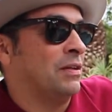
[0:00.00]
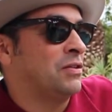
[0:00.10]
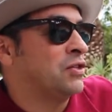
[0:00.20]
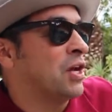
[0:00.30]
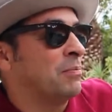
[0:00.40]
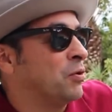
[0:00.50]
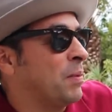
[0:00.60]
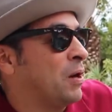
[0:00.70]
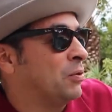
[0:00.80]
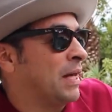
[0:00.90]
stopped doing
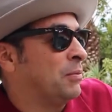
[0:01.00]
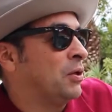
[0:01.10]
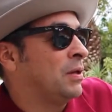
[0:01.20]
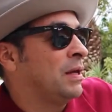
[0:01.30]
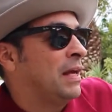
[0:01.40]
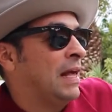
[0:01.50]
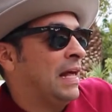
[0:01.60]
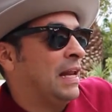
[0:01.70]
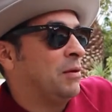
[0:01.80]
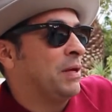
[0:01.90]
my own label,
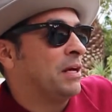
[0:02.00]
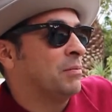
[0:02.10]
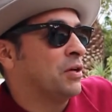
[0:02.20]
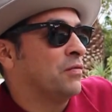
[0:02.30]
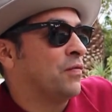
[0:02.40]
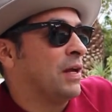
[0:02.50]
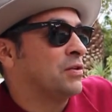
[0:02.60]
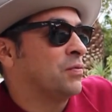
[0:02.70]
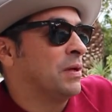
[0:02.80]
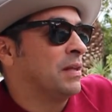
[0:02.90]
and had become good
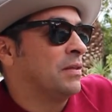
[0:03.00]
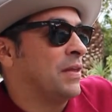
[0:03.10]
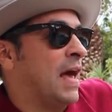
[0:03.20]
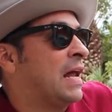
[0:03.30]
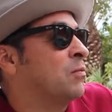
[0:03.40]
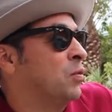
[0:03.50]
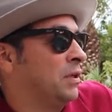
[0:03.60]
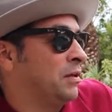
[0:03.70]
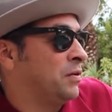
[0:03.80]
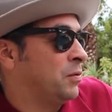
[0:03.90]
friends with Adam
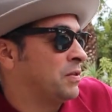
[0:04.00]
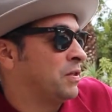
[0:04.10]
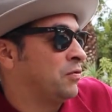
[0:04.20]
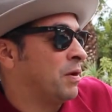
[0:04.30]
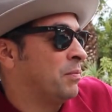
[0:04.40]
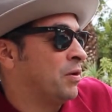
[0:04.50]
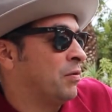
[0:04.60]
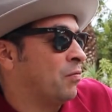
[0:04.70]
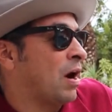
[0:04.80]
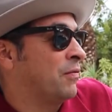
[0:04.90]
Willard, who was the drummer
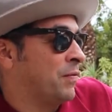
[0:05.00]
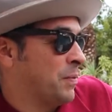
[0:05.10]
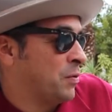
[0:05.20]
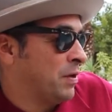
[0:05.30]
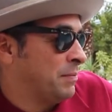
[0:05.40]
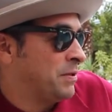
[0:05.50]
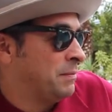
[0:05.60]
in Rocket from the Crypt.